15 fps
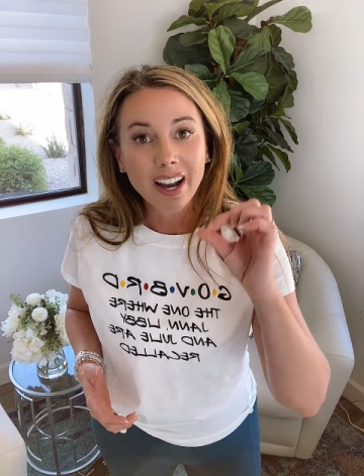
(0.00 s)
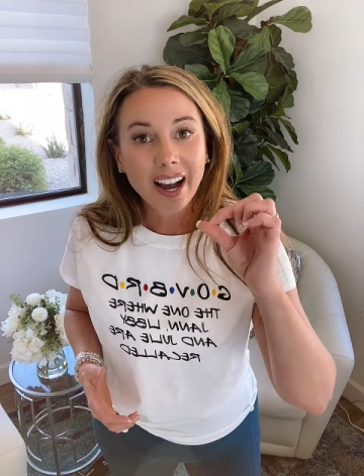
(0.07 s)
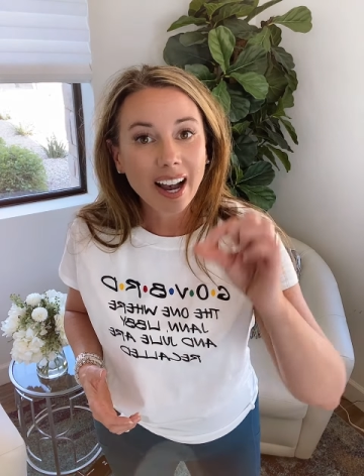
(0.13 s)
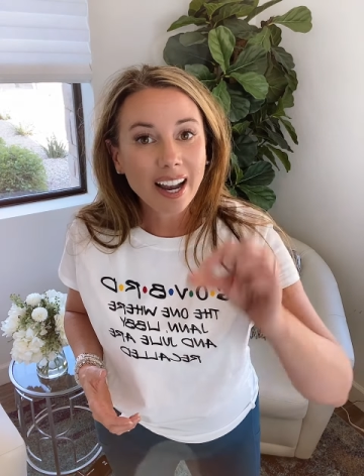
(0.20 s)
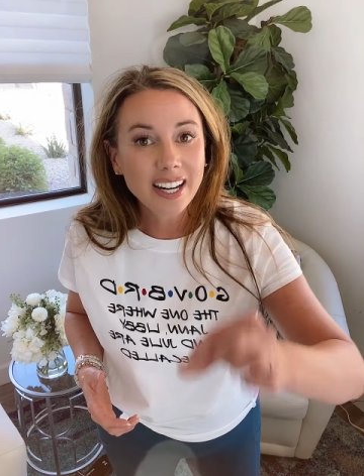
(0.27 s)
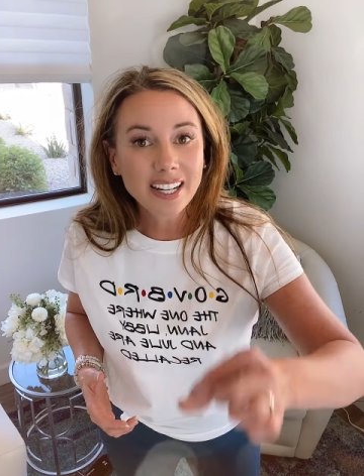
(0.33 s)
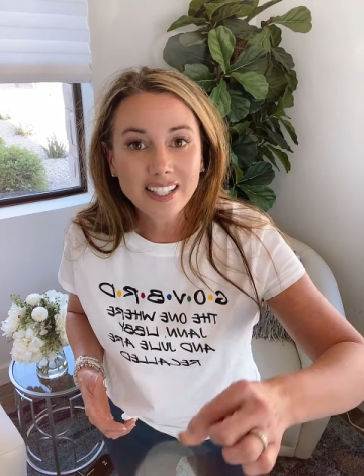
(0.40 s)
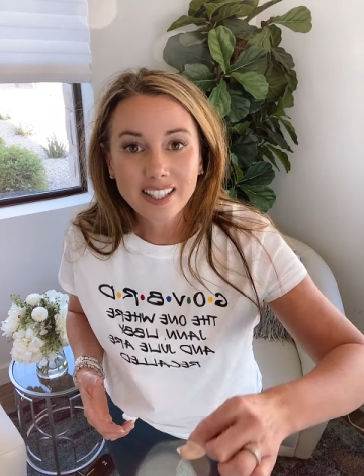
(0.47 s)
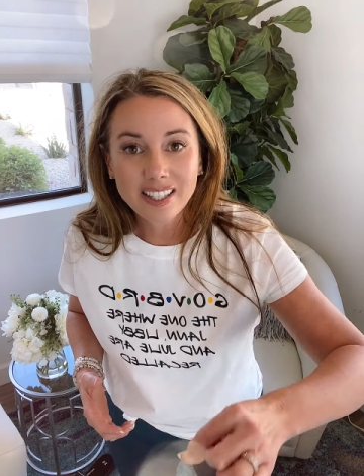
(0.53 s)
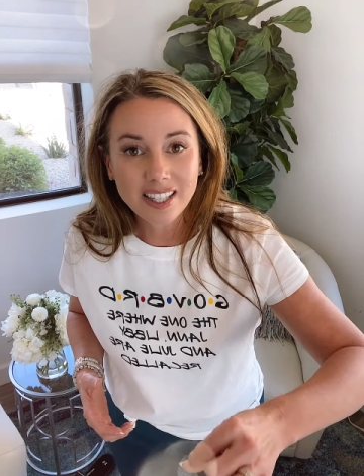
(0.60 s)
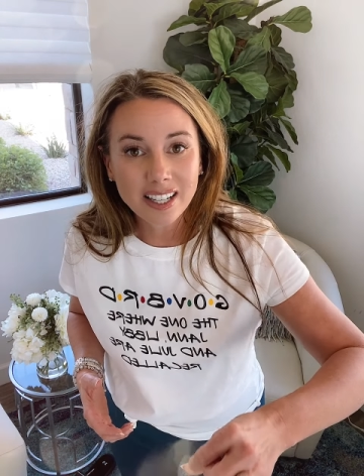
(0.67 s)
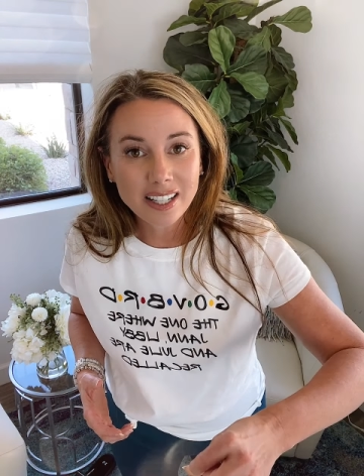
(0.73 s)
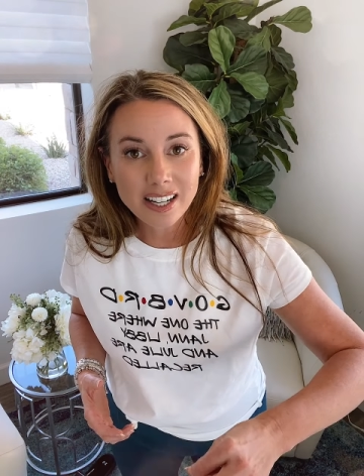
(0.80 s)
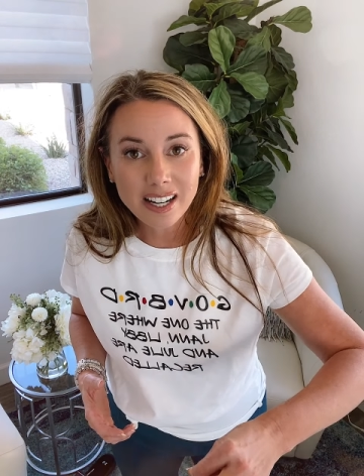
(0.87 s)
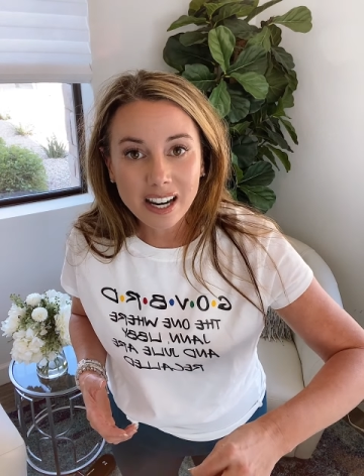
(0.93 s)
I didn't
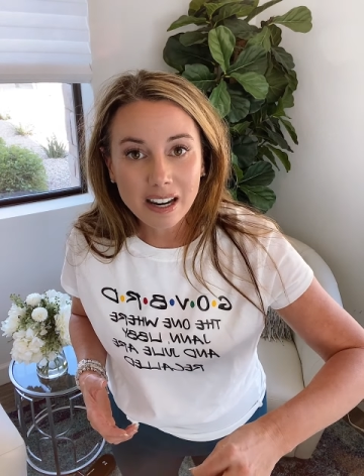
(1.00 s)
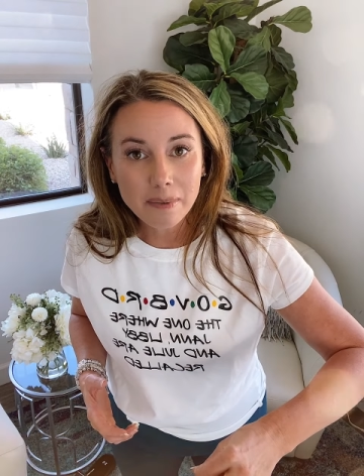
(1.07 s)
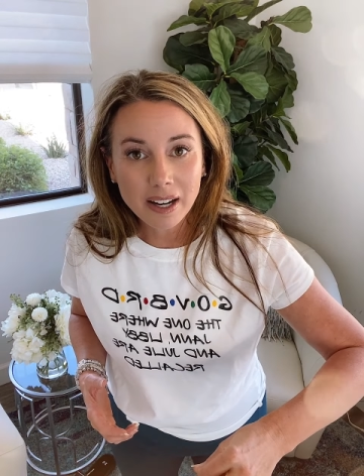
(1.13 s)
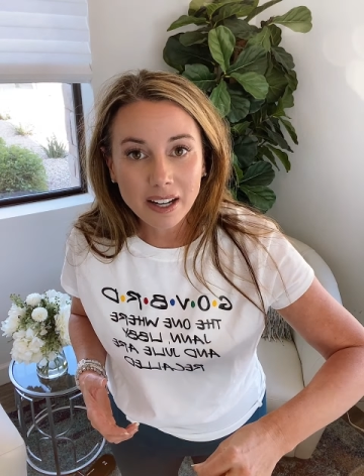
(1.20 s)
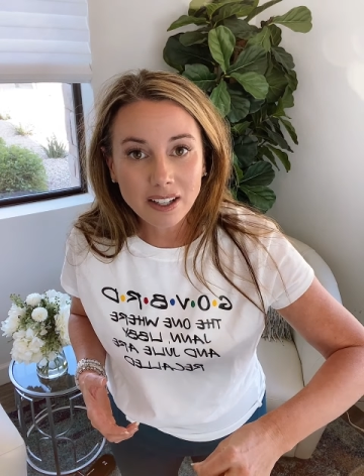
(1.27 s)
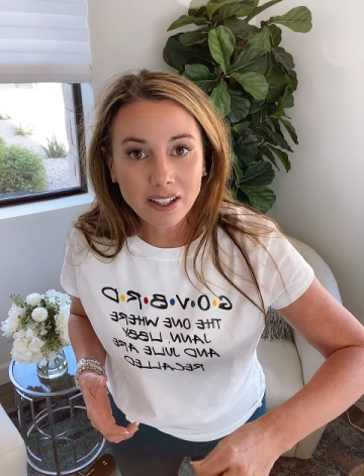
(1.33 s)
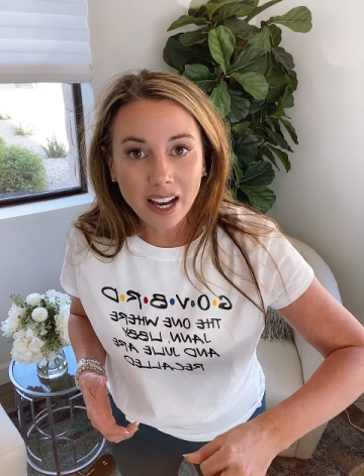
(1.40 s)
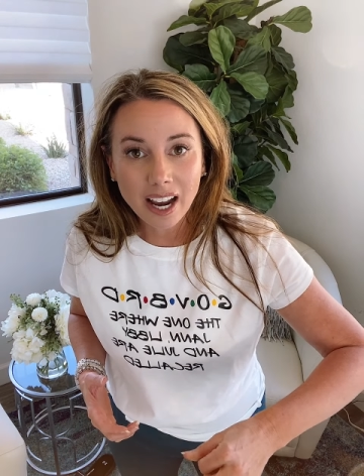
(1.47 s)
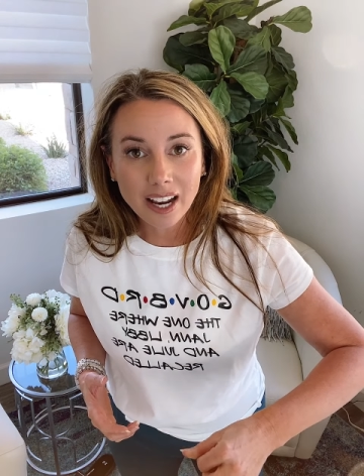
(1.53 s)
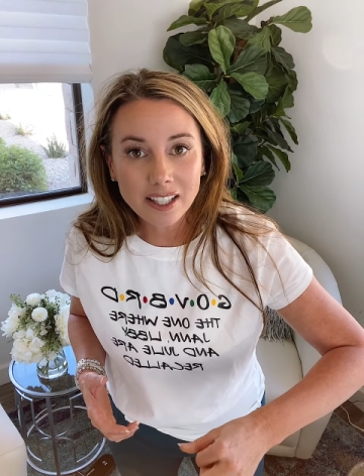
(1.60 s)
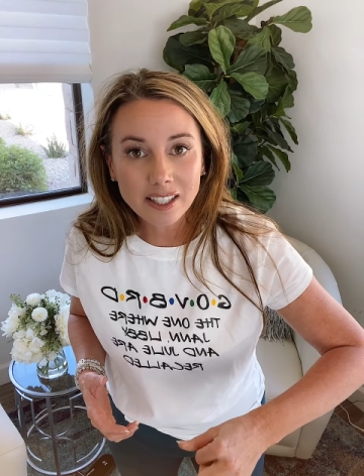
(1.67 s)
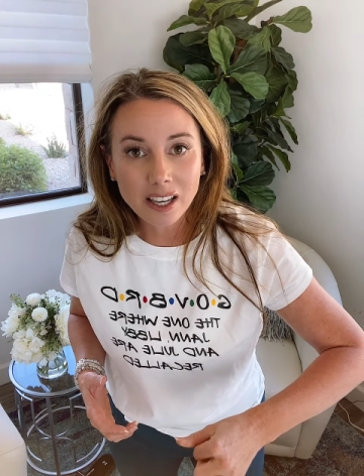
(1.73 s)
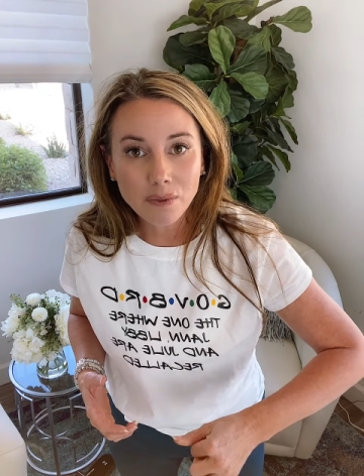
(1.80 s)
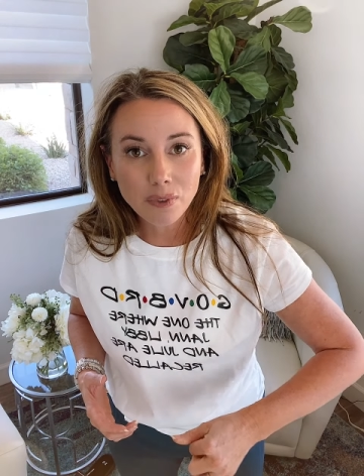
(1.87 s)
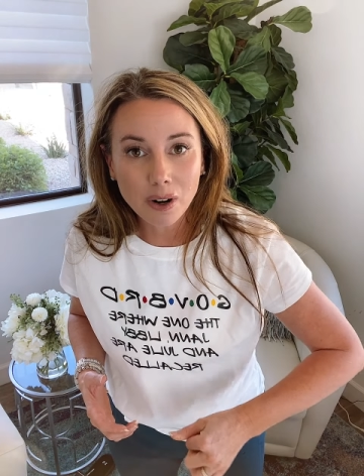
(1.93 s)
send an email
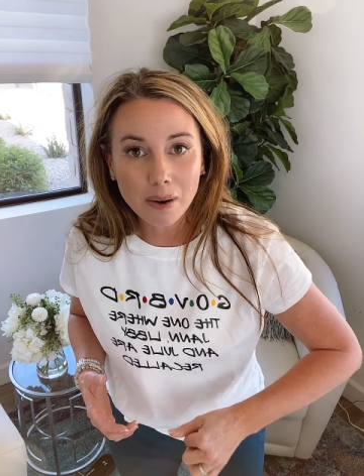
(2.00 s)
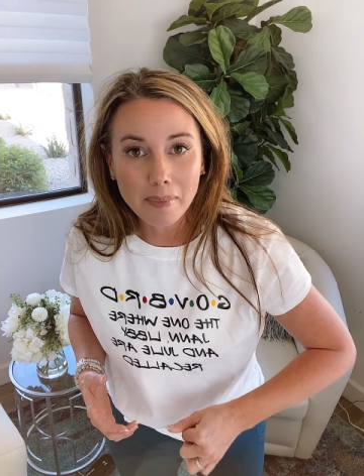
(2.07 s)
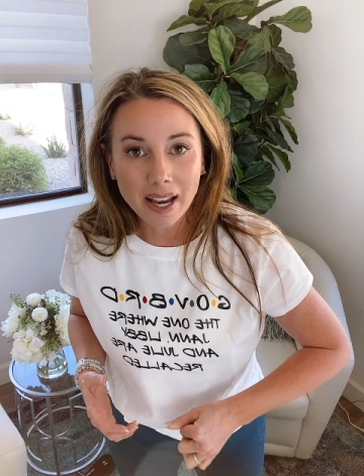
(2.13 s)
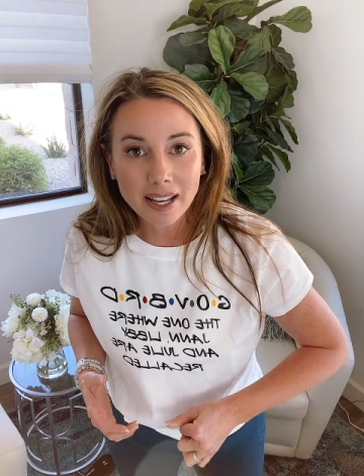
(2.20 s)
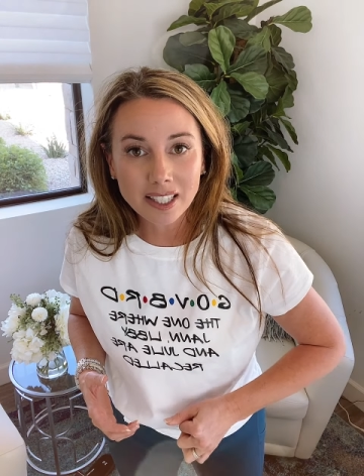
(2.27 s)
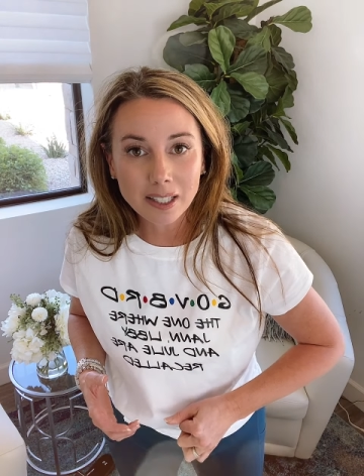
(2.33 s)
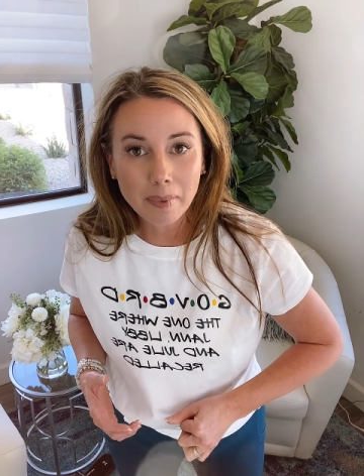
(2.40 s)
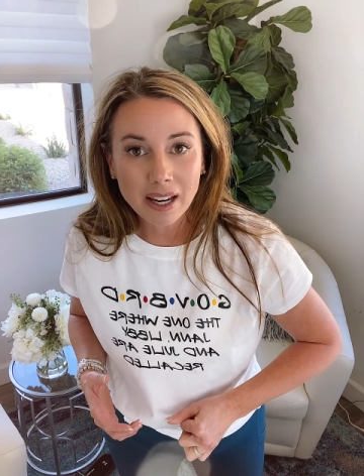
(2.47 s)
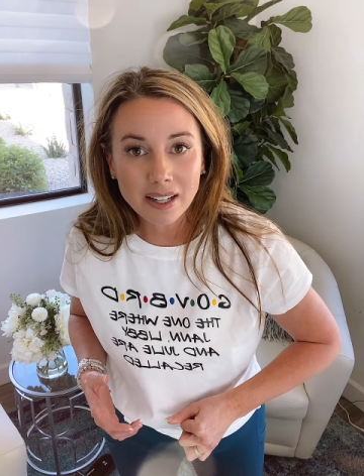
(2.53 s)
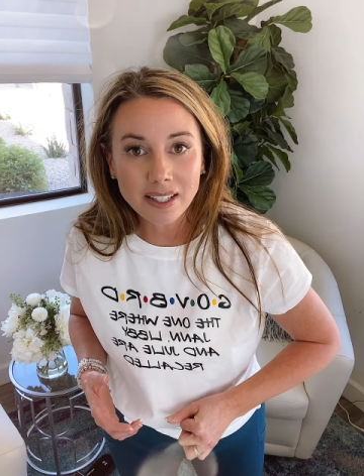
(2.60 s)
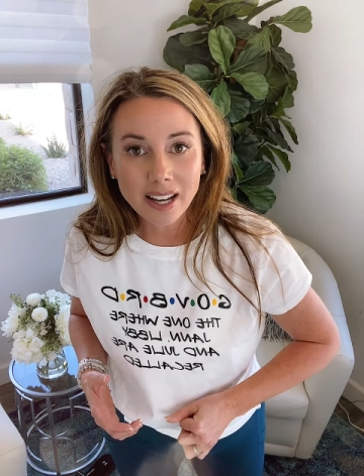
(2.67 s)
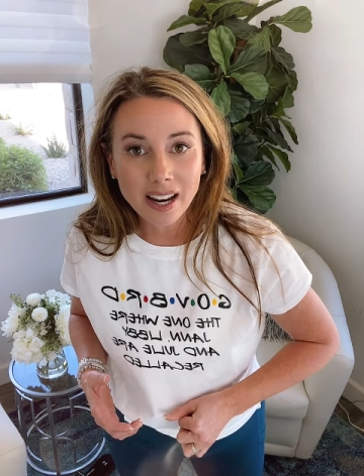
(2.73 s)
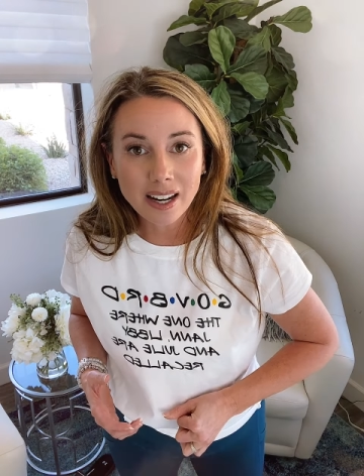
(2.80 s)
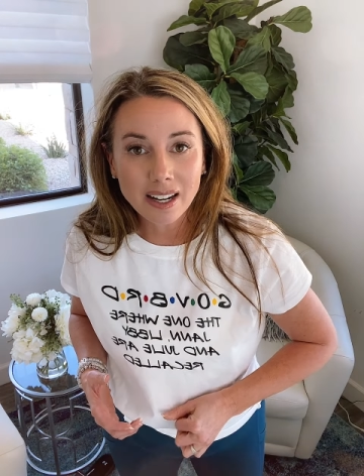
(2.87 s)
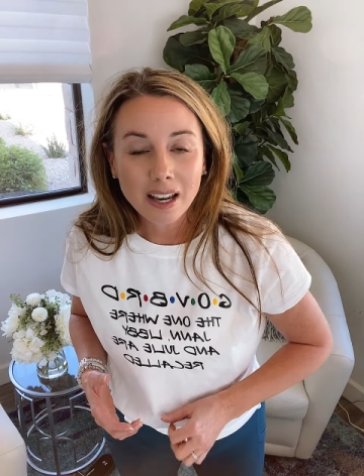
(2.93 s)
asking for a mask
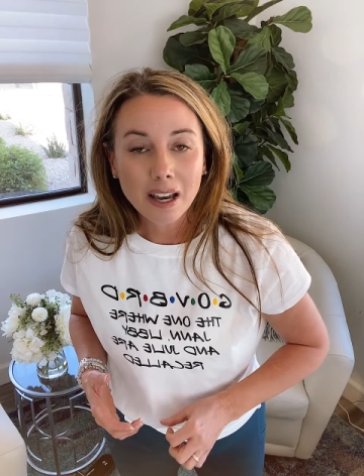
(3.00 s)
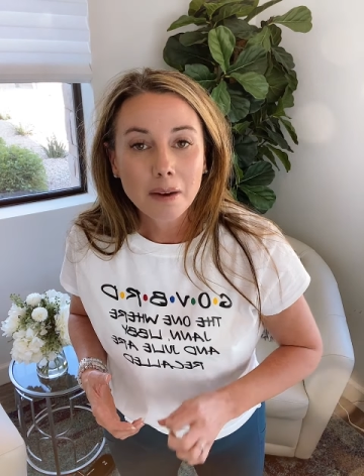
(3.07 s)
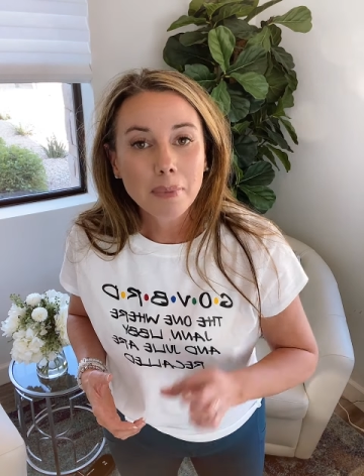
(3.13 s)
mandate